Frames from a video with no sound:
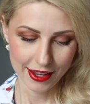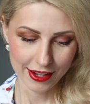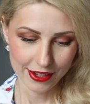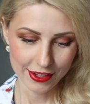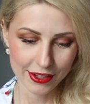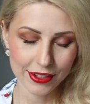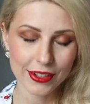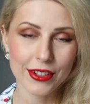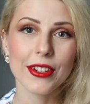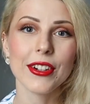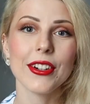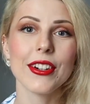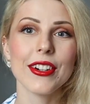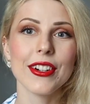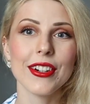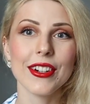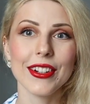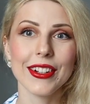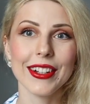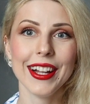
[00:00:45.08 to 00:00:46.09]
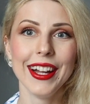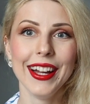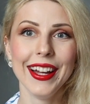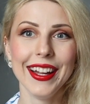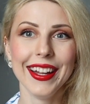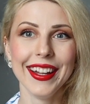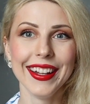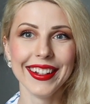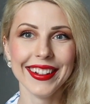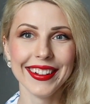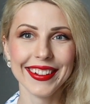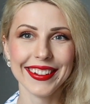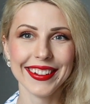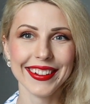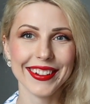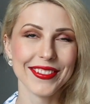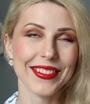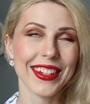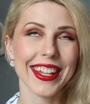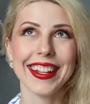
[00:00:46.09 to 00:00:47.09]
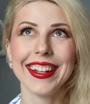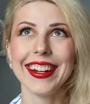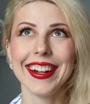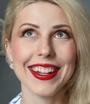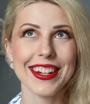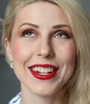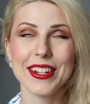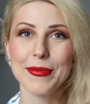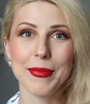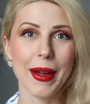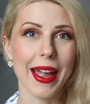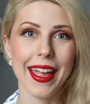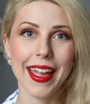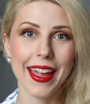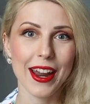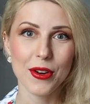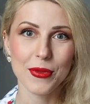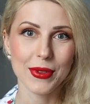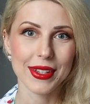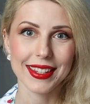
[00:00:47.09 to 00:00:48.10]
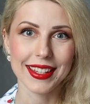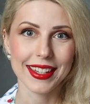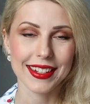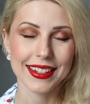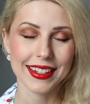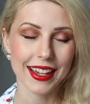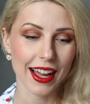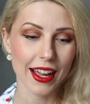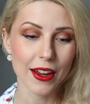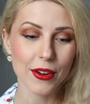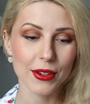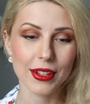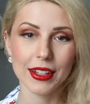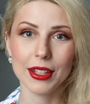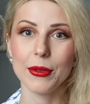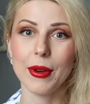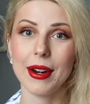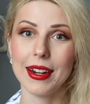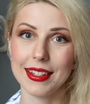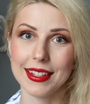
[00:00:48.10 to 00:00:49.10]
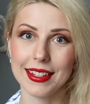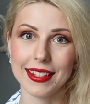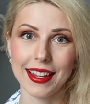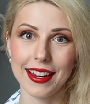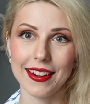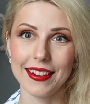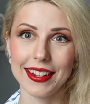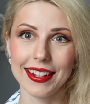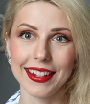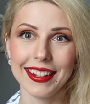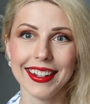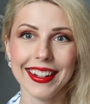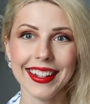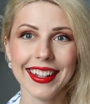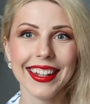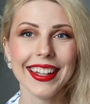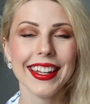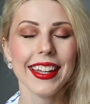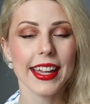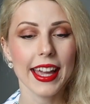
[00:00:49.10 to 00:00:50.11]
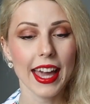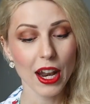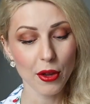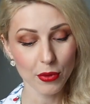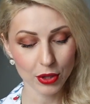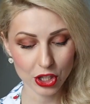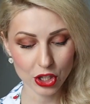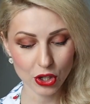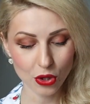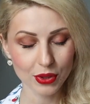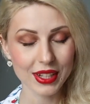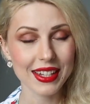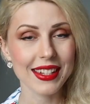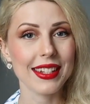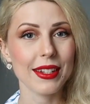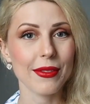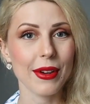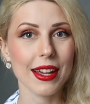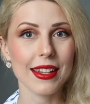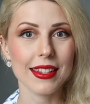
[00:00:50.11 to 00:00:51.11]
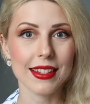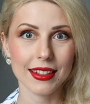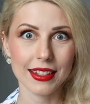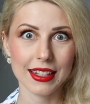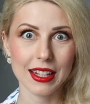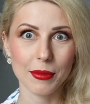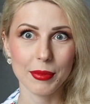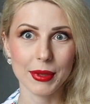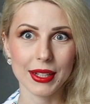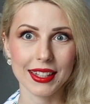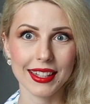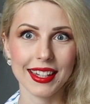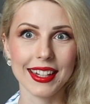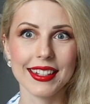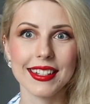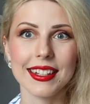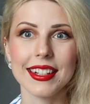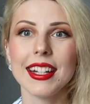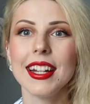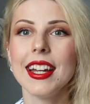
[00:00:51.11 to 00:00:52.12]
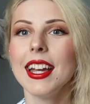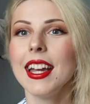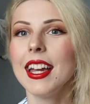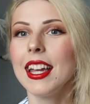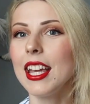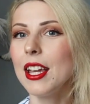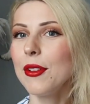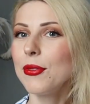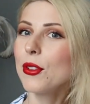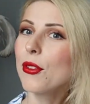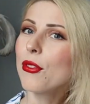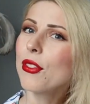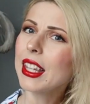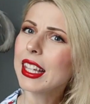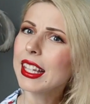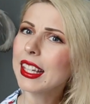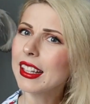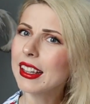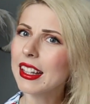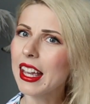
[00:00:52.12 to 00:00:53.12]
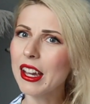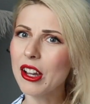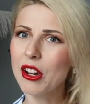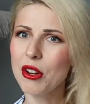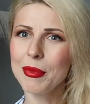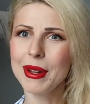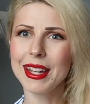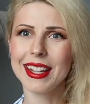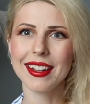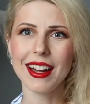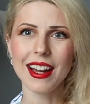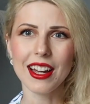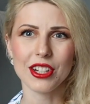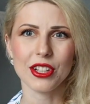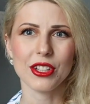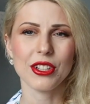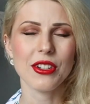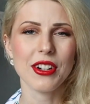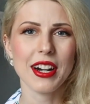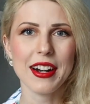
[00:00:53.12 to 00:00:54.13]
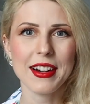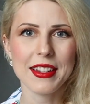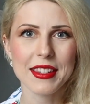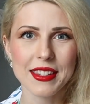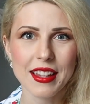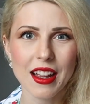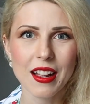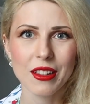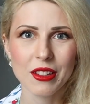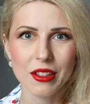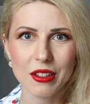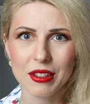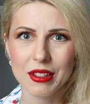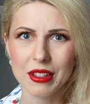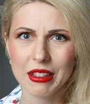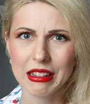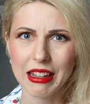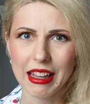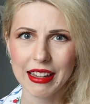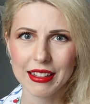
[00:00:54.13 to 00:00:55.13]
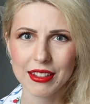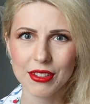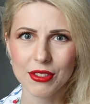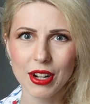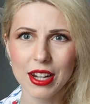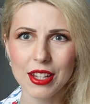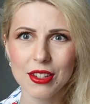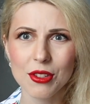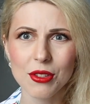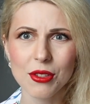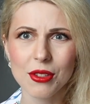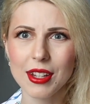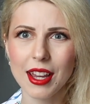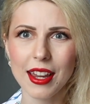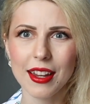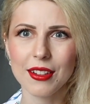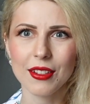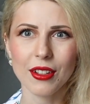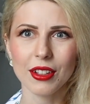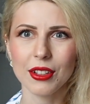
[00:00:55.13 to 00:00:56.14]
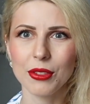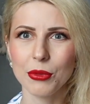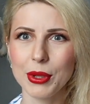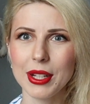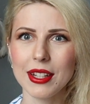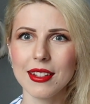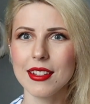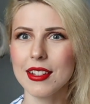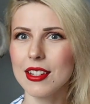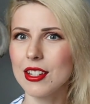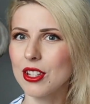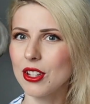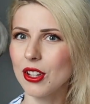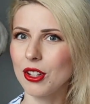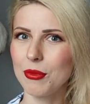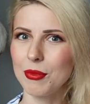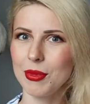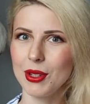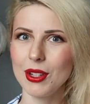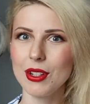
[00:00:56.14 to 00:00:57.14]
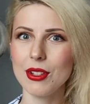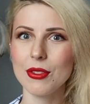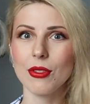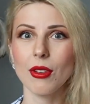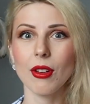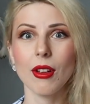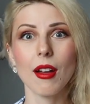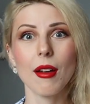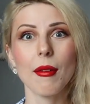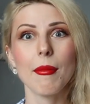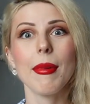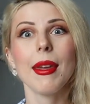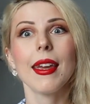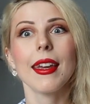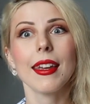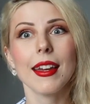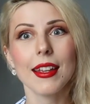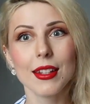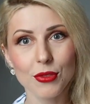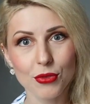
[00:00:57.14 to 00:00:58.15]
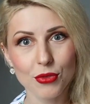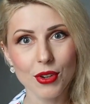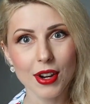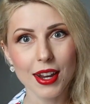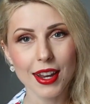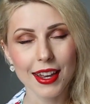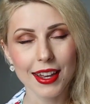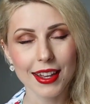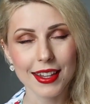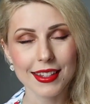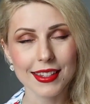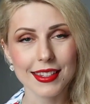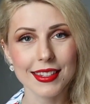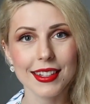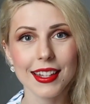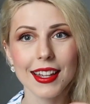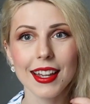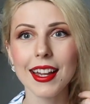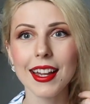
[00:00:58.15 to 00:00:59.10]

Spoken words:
to curl oh my gosh, my hair with it. I really very scary and I will show this device a little bit later. If you're thinking like, oh my gosh, her hairstyle looks like strange today, not vintage, not beautiful, because friends,